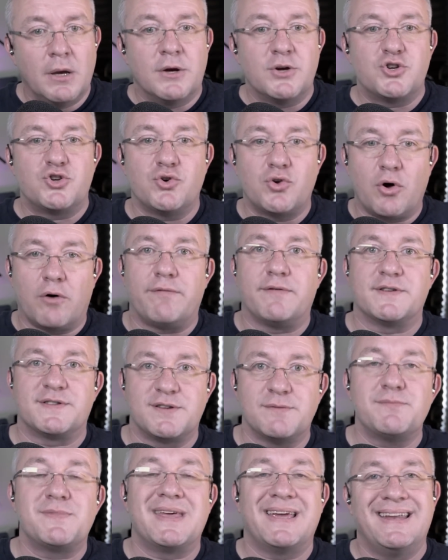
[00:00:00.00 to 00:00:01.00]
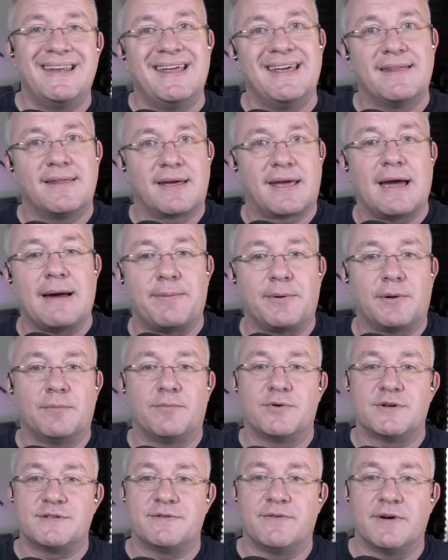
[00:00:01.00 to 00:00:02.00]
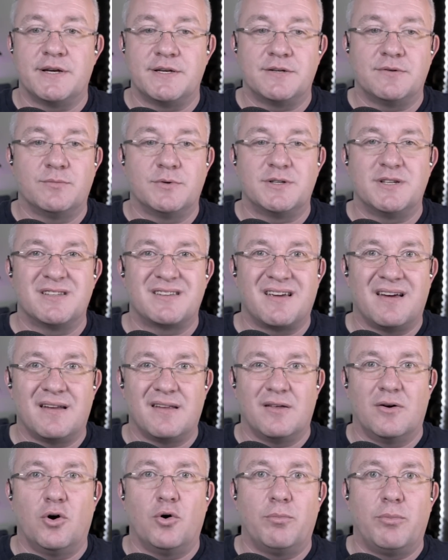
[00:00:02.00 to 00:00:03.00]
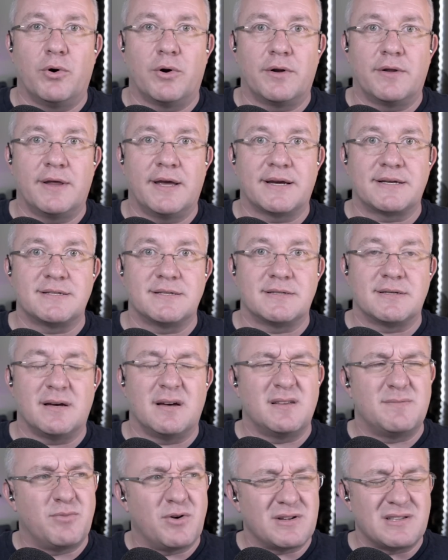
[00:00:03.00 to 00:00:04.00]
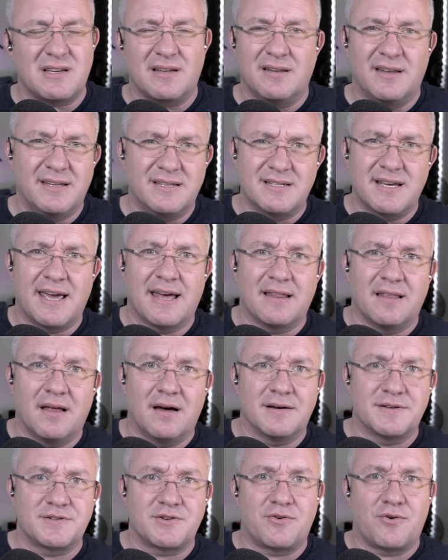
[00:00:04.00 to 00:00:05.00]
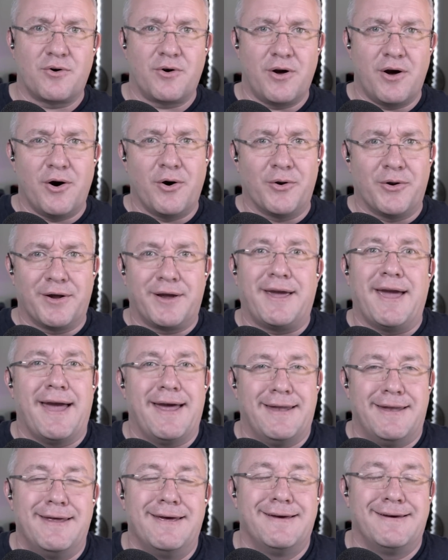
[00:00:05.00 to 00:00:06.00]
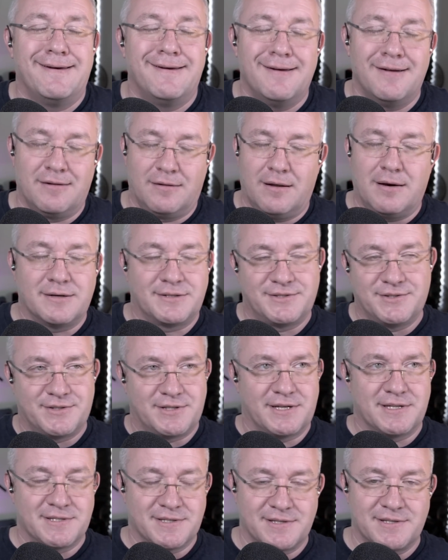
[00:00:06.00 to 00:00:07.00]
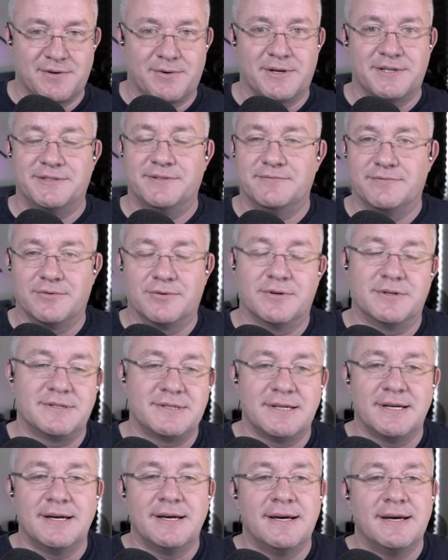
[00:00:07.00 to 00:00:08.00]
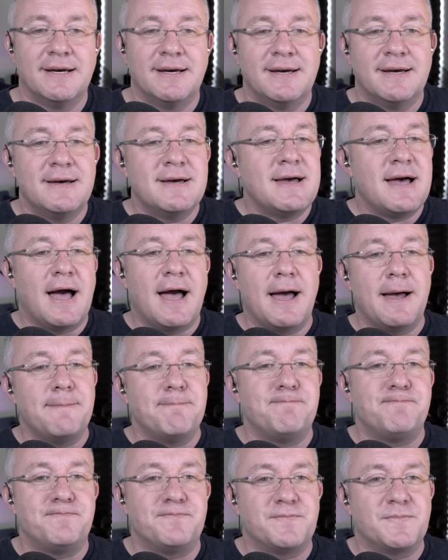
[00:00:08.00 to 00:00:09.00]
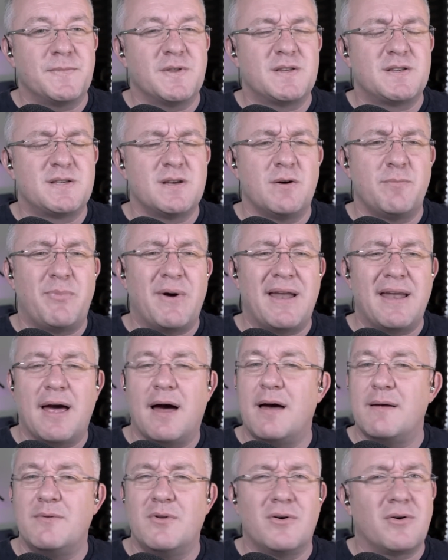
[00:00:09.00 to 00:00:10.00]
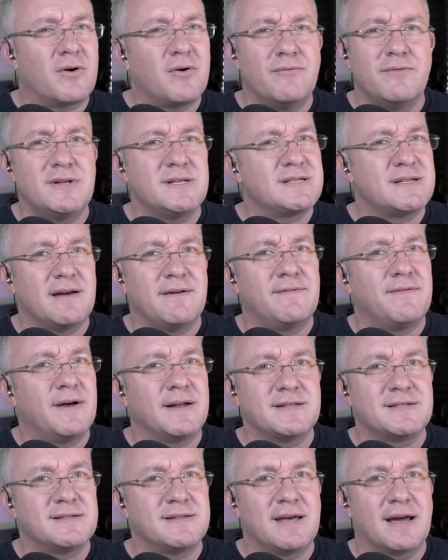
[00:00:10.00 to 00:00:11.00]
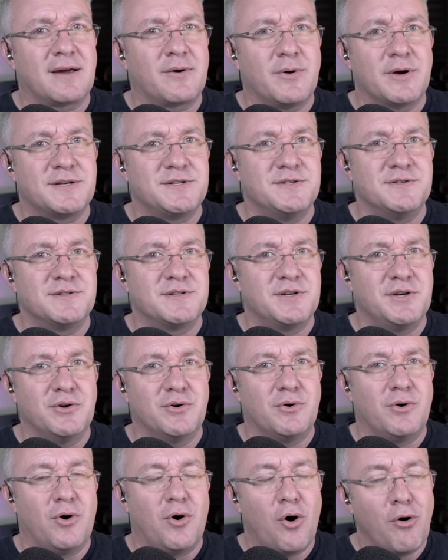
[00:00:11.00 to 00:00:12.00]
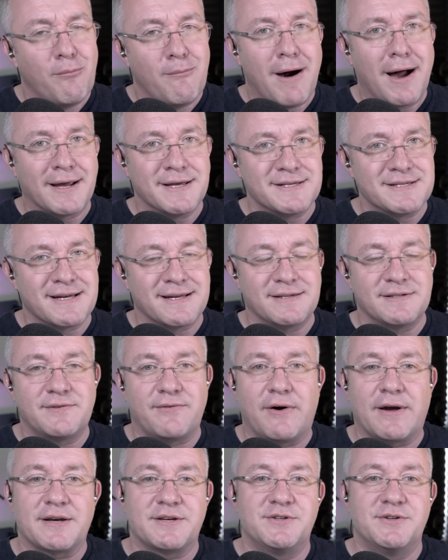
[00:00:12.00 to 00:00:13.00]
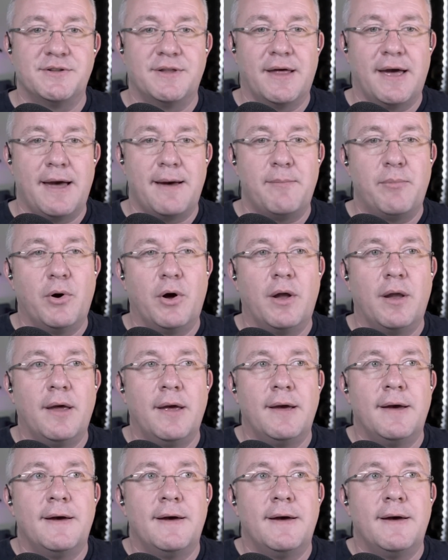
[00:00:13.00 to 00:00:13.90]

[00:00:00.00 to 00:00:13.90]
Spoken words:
should offer something near the capital preservation, which is kind of the whole point of the exercise. Perhaps I need to get Lars Kreuer on again. Lars, just answer this question for us. So, Ben, I'm not convinced I've answered that question to your or my satisfaction there, but